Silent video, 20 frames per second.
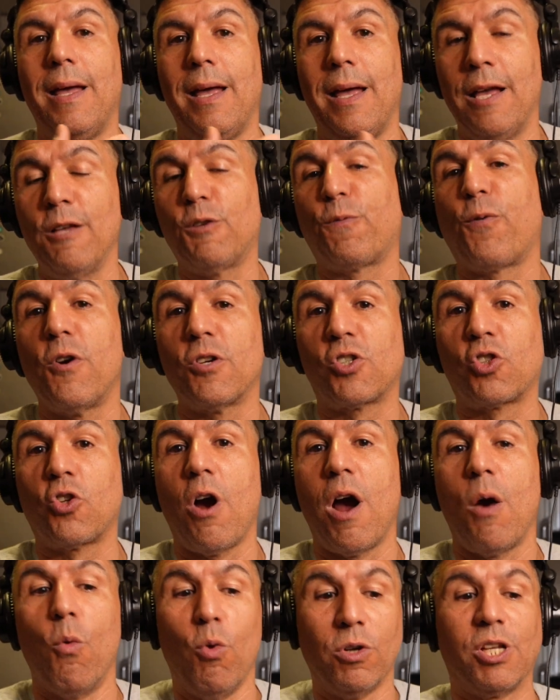his first
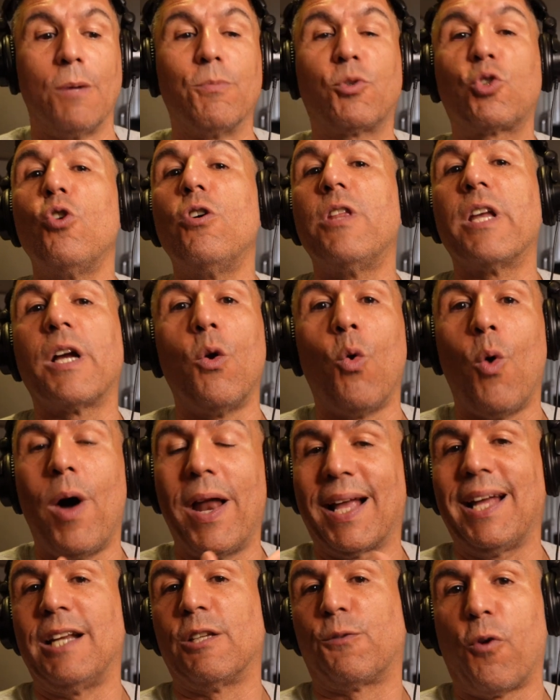start, which I'm sure they're going to
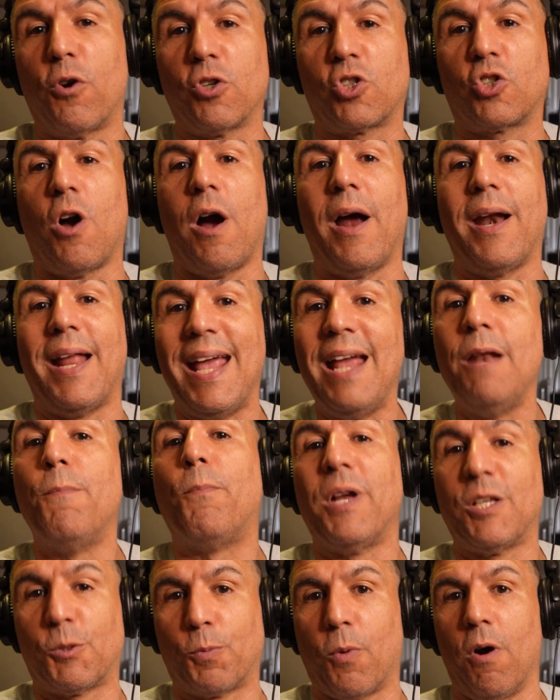want to get his first start in
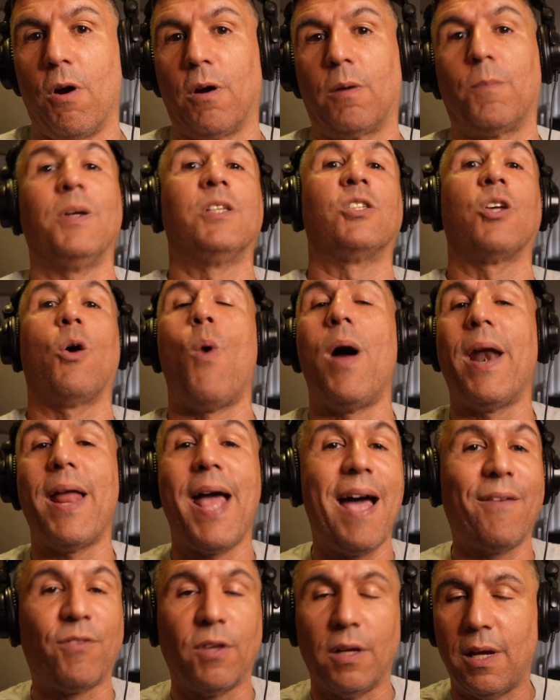Pittsburgh, because they want
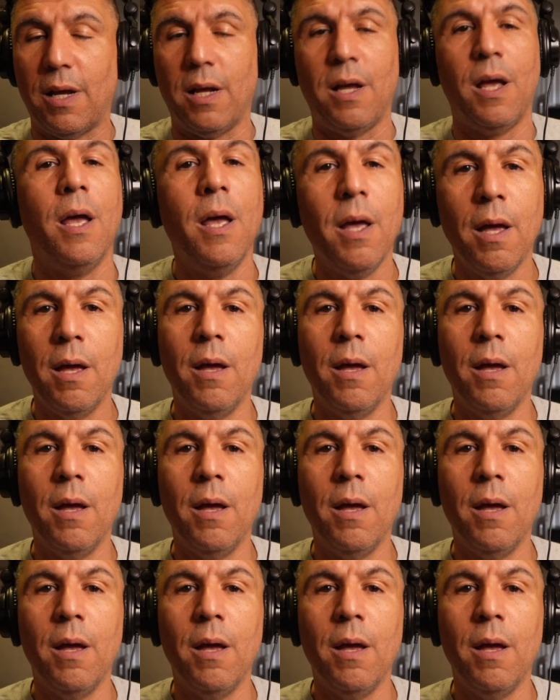to have the